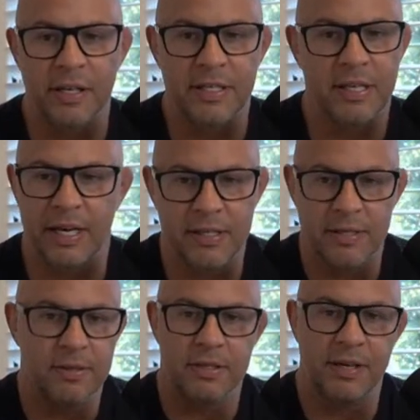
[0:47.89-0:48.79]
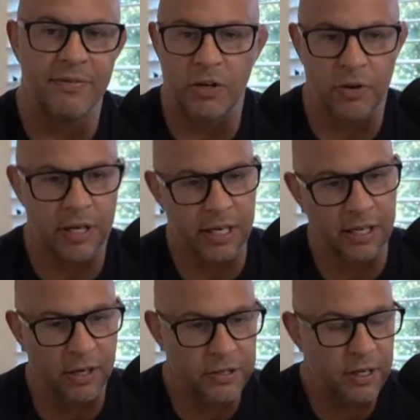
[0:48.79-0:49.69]
Let's say it's 79
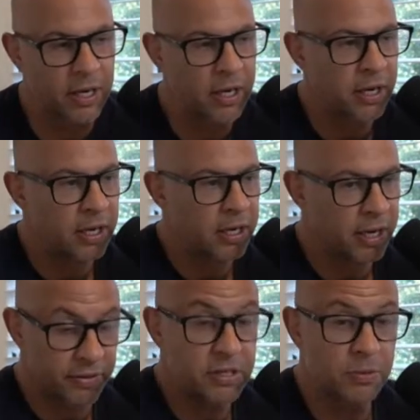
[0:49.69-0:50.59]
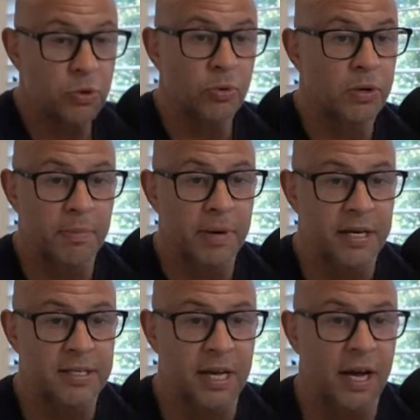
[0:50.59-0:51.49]
kilos, and this I'm talking
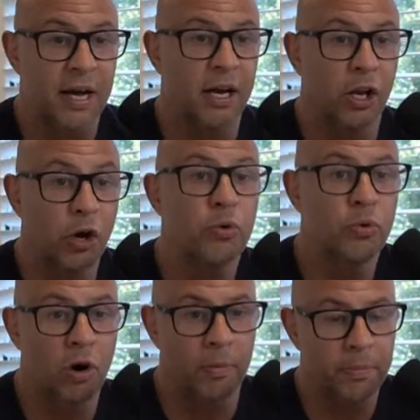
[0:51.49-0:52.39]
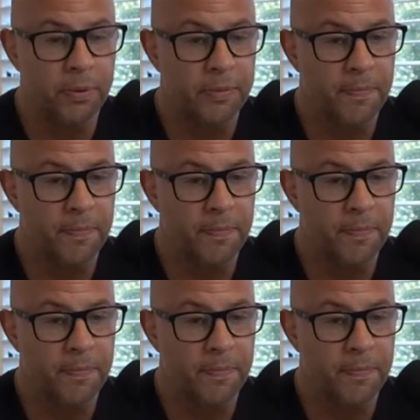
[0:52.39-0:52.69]
about is at a local comp,